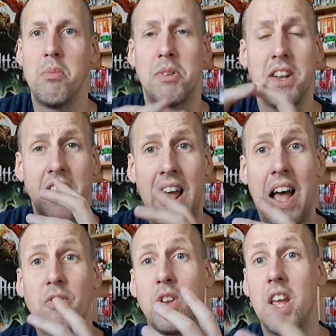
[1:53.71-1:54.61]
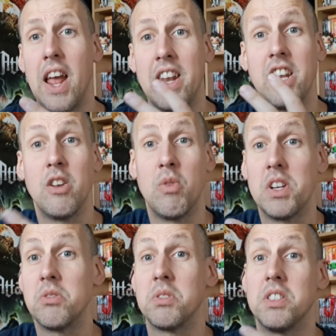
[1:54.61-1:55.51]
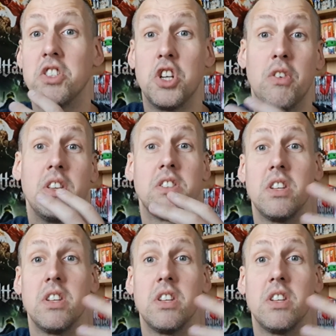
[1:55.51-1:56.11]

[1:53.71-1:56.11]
Didn't have any of the original Centurions,